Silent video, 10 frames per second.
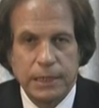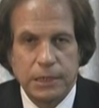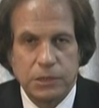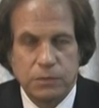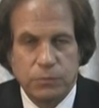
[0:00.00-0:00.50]

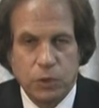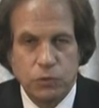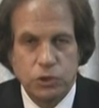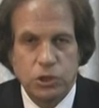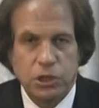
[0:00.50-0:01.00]
is
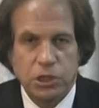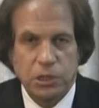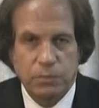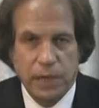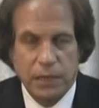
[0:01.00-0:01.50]
emotionally
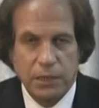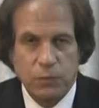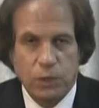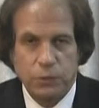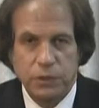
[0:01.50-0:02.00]
and mentally
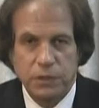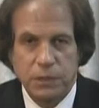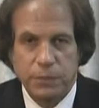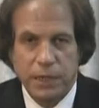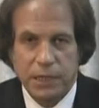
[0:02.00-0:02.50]
what we think
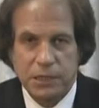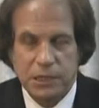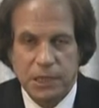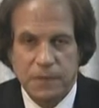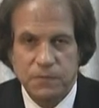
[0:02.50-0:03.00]
about
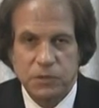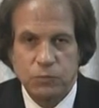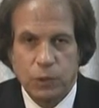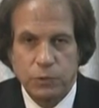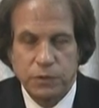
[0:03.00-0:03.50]
ourselves
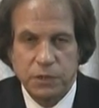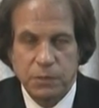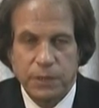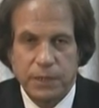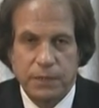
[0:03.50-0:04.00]
and what we think
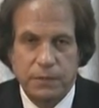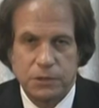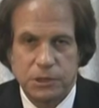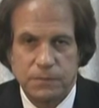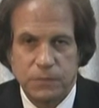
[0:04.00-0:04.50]
about others.